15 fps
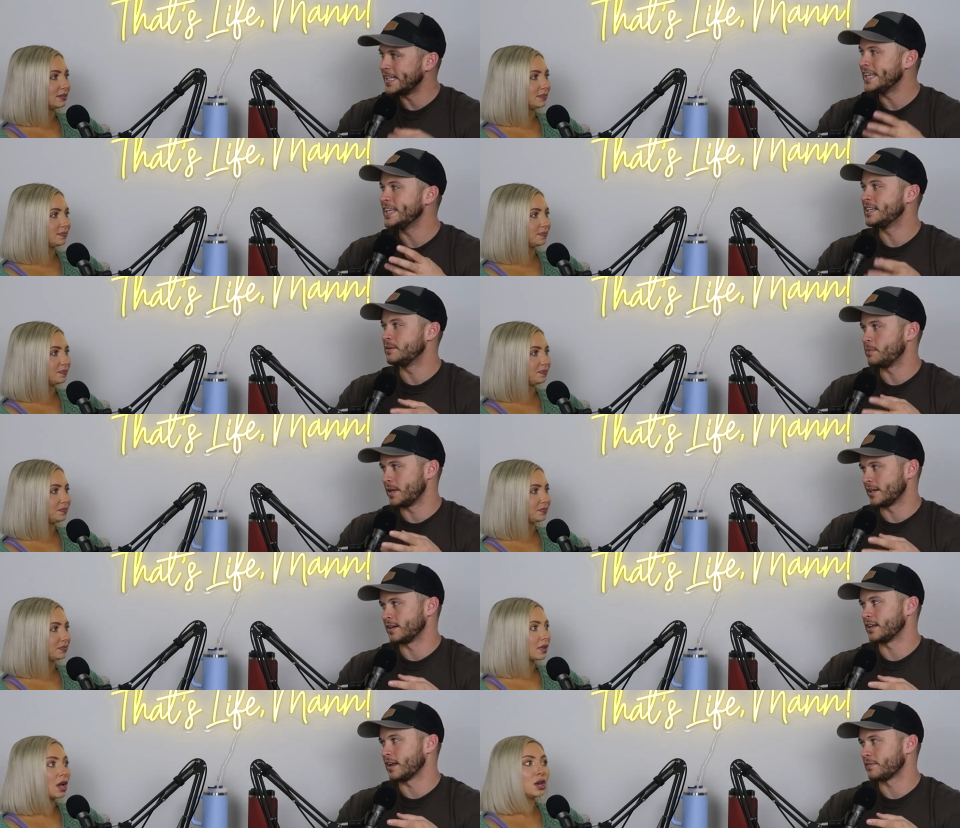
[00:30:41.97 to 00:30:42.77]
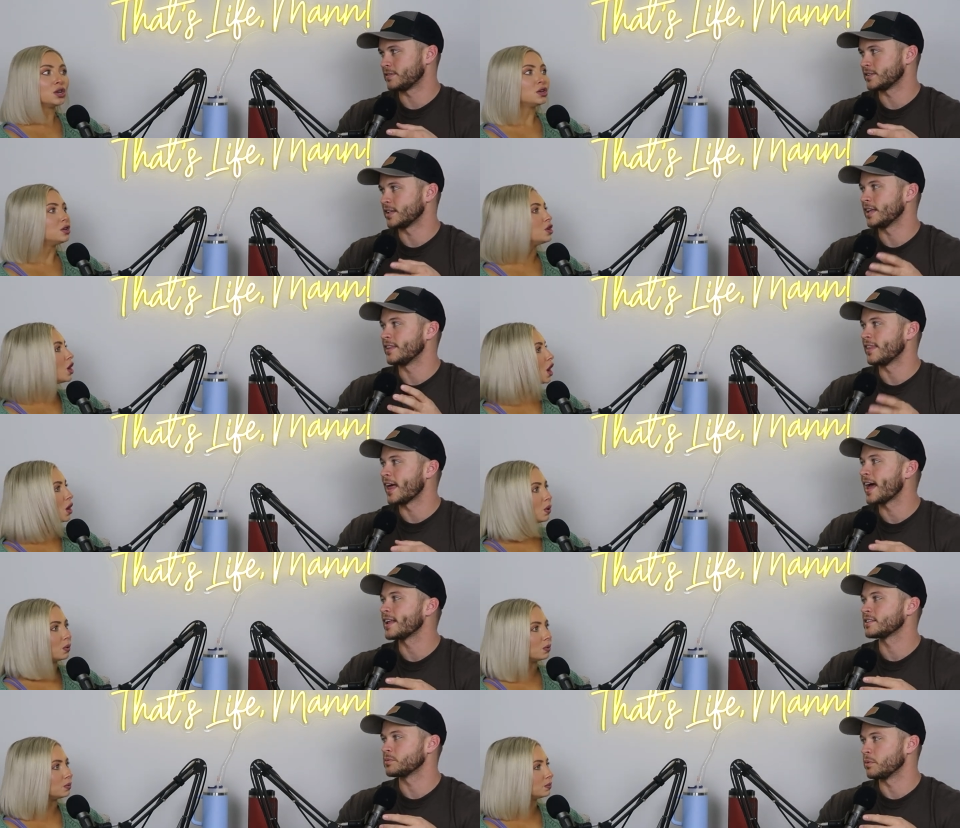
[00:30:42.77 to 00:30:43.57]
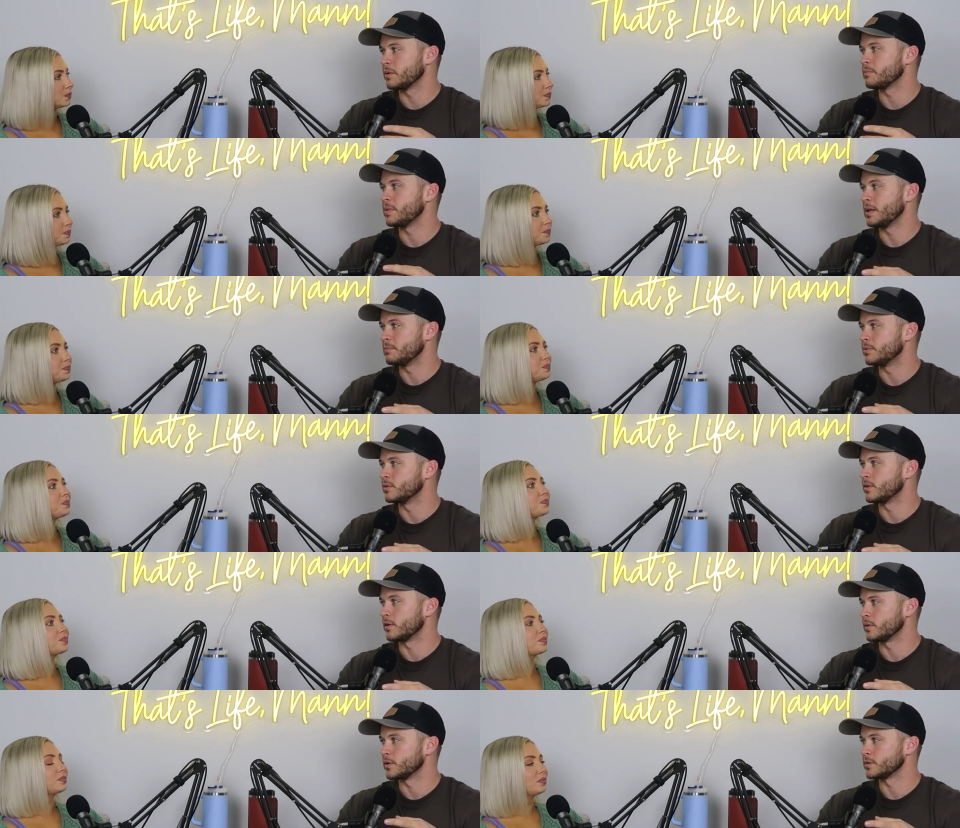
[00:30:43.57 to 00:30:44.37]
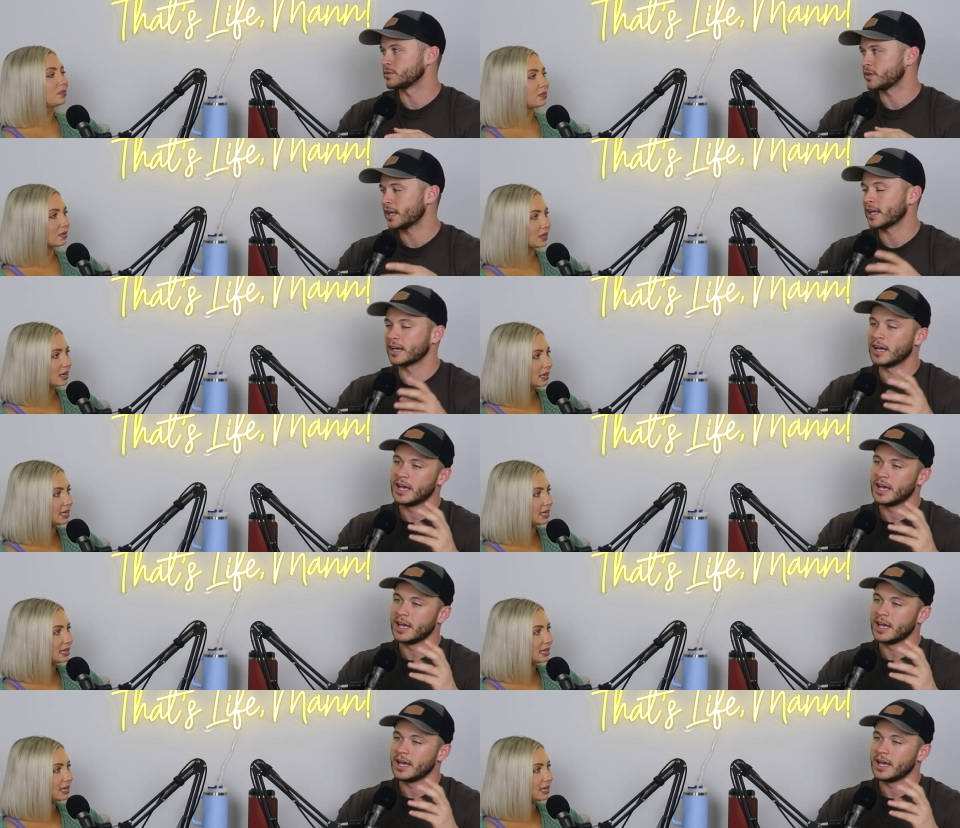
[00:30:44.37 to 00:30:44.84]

Speaker 1: need to be in a deficit, no. and that's what people don't understand.